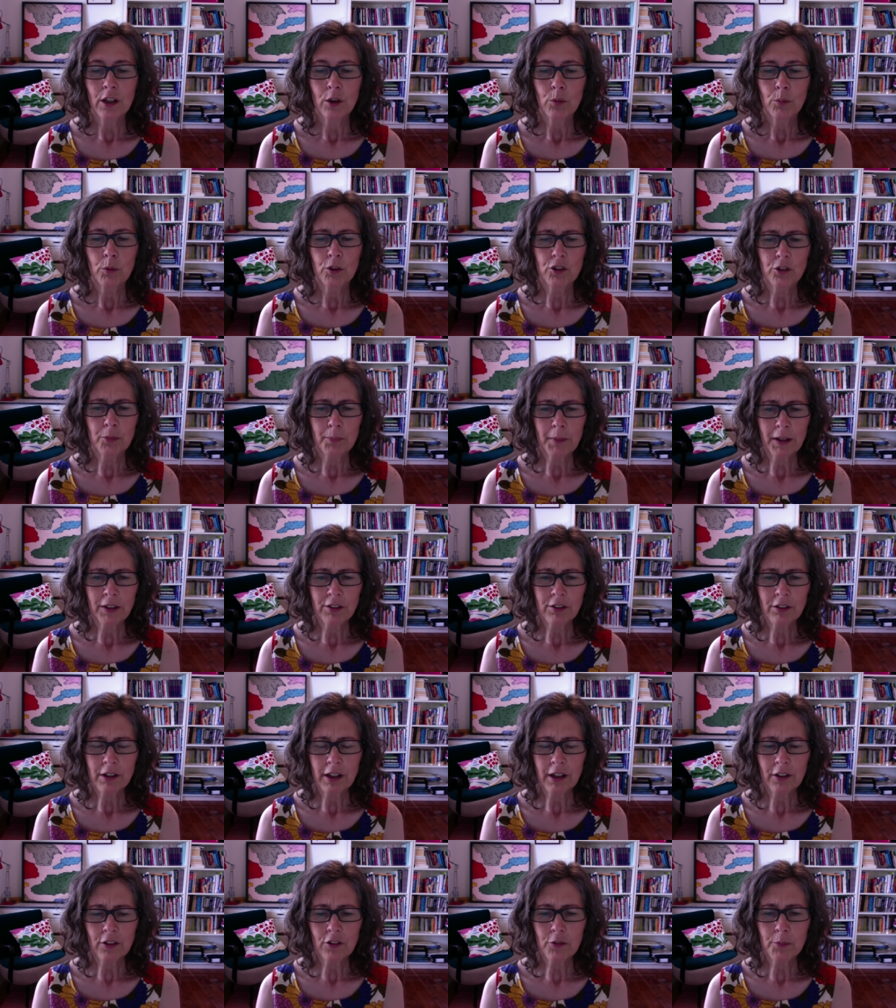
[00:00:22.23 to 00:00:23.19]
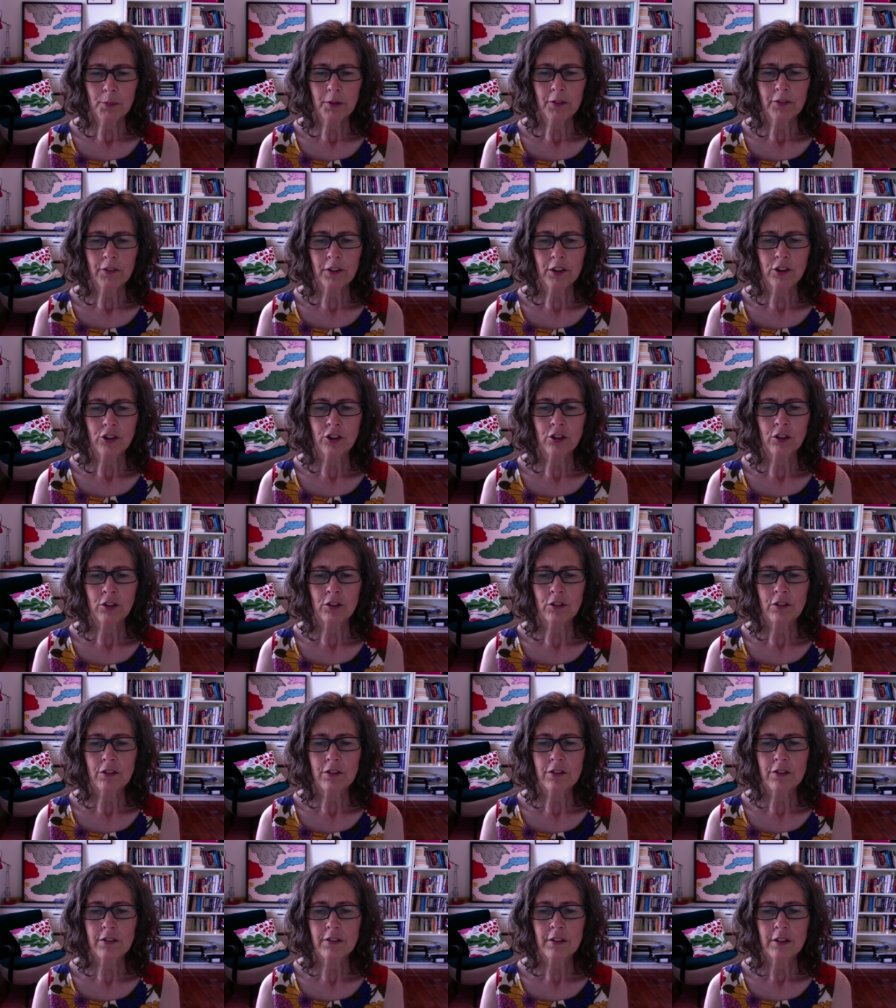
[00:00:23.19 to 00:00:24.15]
which mental health
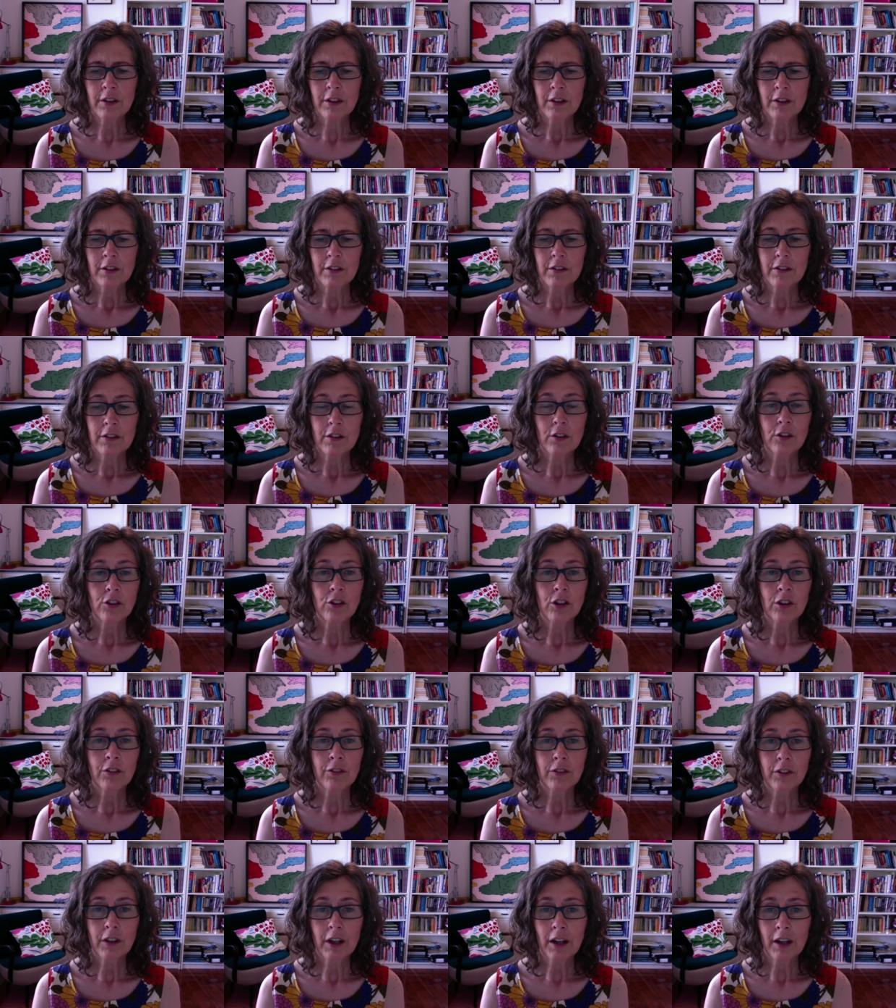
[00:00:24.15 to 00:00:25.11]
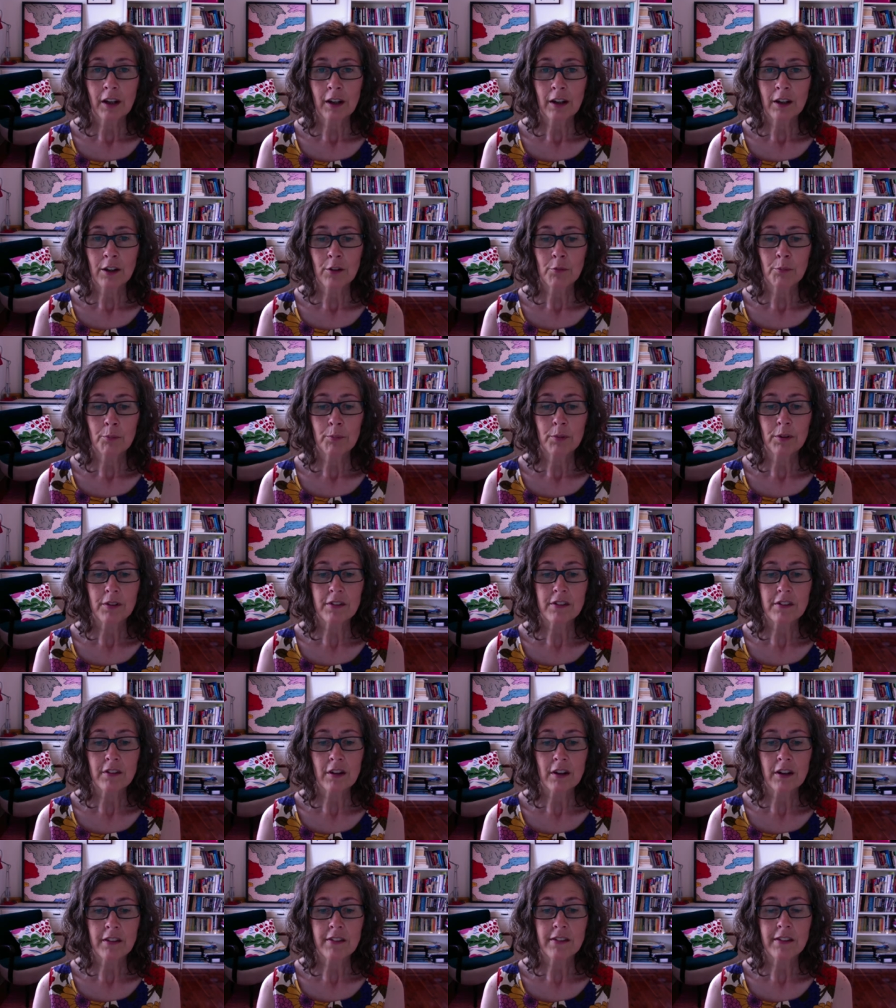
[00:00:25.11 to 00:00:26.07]
professionals, searching for calm,
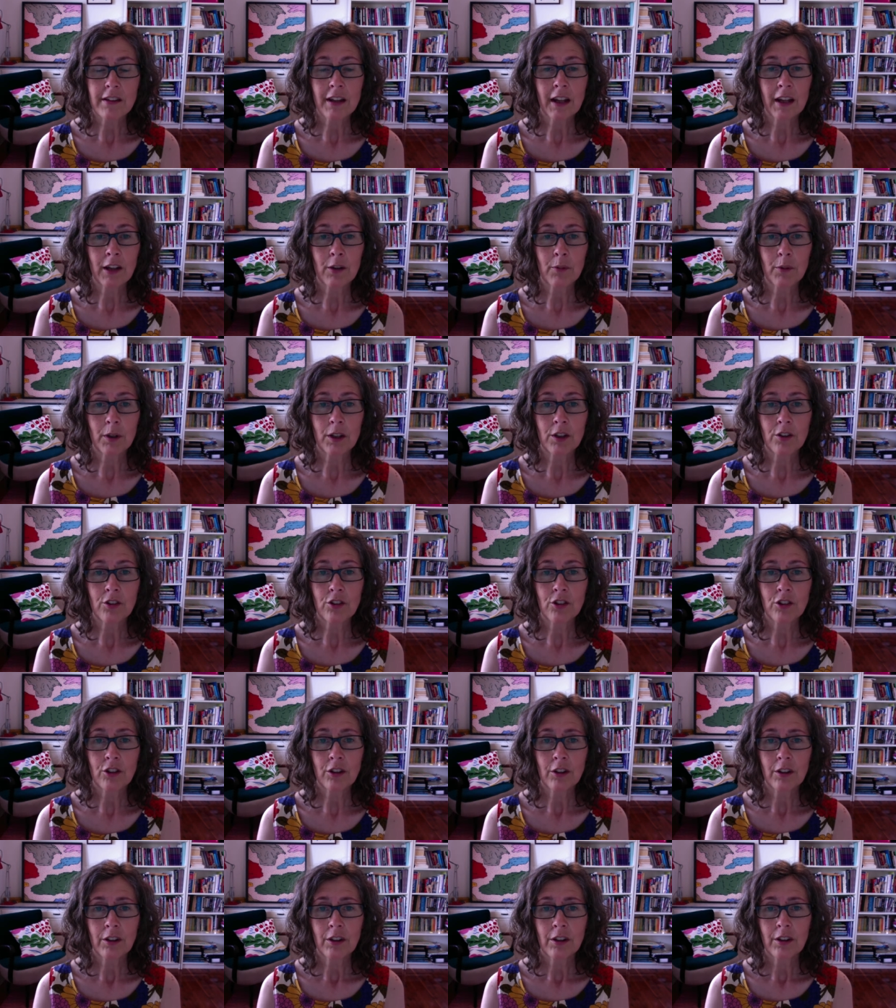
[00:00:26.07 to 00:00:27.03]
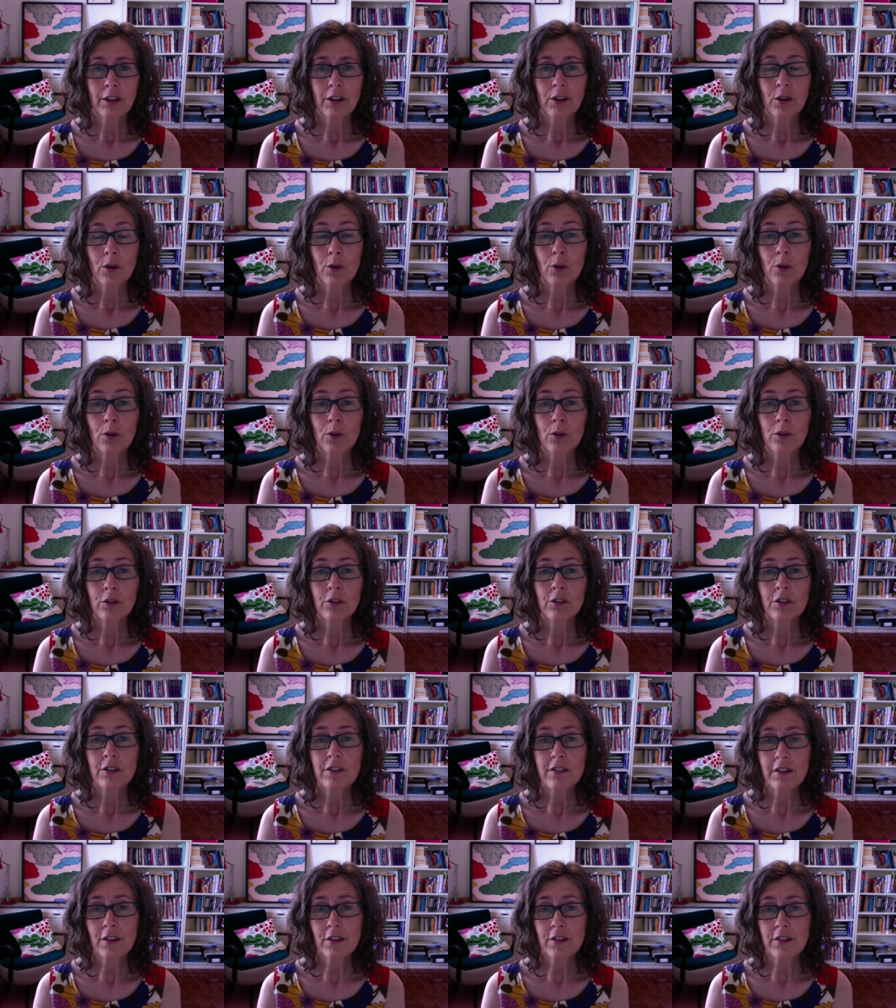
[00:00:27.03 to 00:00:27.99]
precise language, call
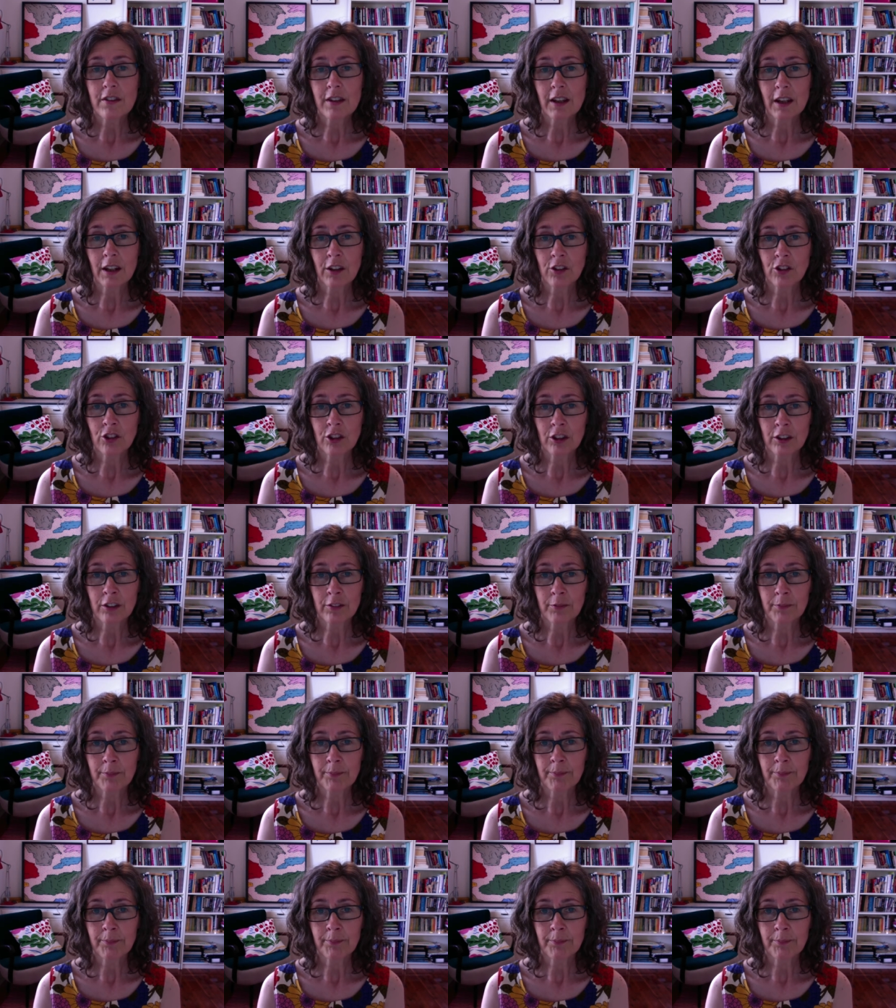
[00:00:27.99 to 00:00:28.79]
dissociation.